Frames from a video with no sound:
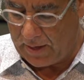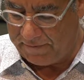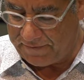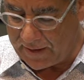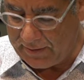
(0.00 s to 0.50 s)

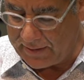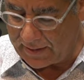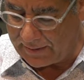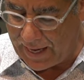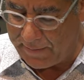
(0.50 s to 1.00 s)
And finally, the
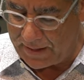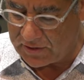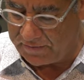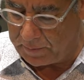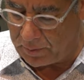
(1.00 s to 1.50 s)

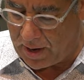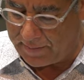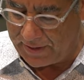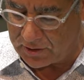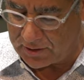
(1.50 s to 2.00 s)
climax of the
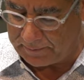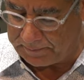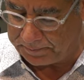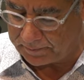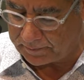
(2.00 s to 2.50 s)
promise
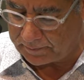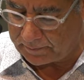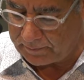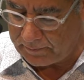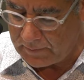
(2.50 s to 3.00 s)

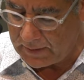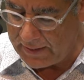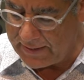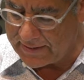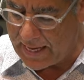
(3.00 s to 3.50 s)

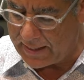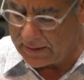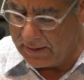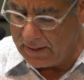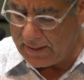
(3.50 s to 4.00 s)
is that
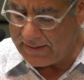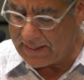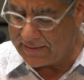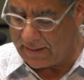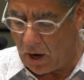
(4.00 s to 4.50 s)
He
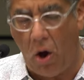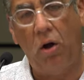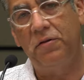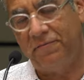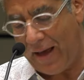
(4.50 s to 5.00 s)
says that
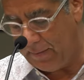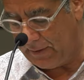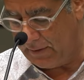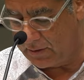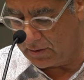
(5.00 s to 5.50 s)
all the
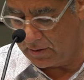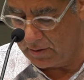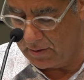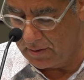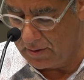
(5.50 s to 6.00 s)
families
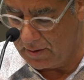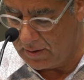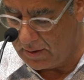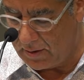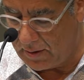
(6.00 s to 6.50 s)

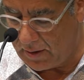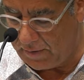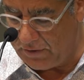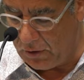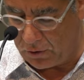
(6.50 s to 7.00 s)

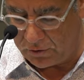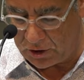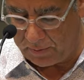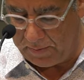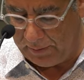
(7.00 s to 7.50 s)
of the earth
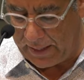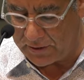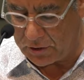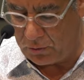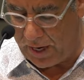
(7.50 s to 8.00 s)
shall be
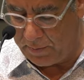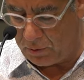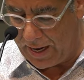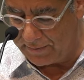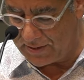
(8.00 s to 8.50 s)
blessed through
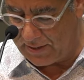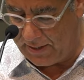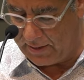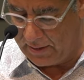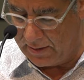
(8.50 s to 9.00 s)
Abraham's
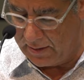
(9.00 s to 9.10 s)
seed.